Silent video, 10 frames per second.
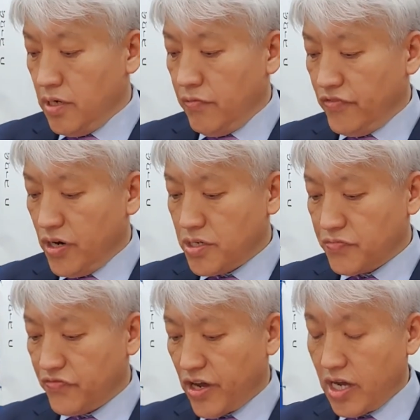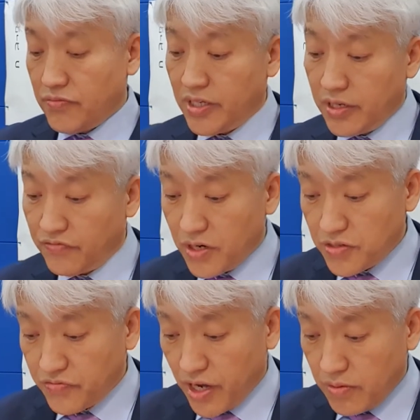verse 5,
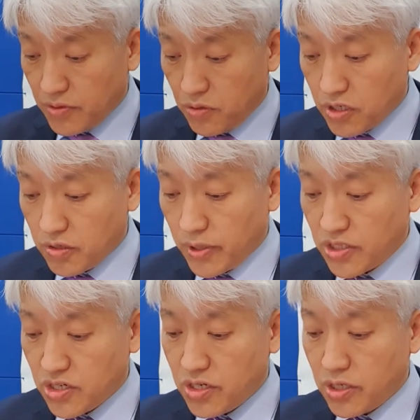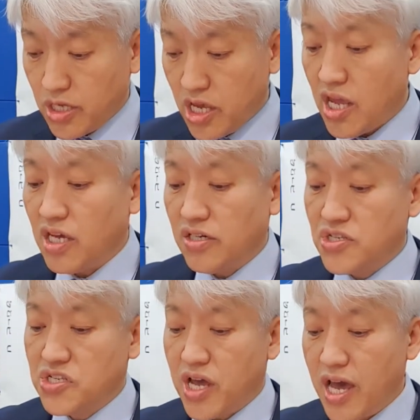talking about the king
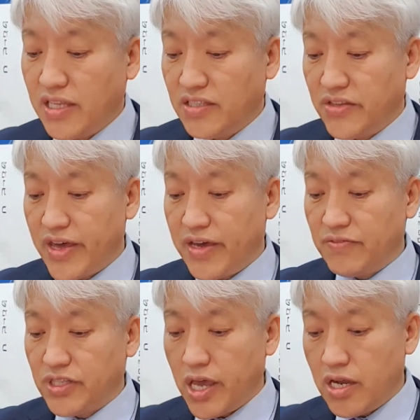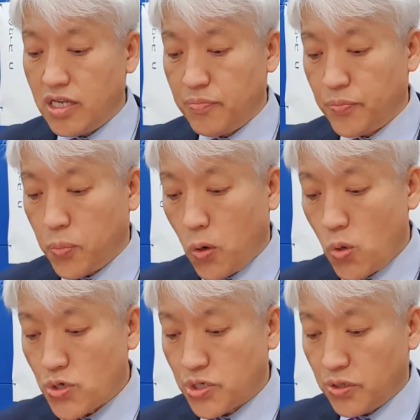assigned them daily
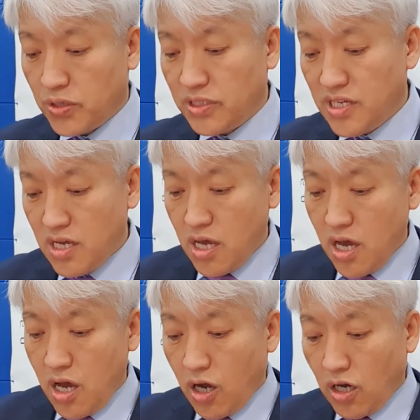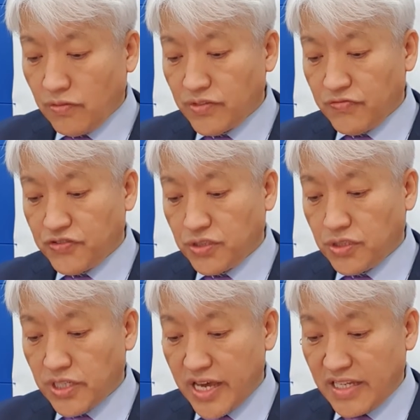portion of the
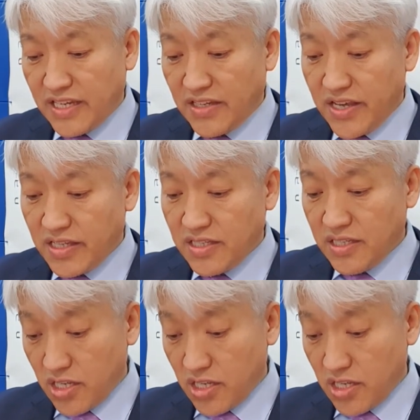food and that the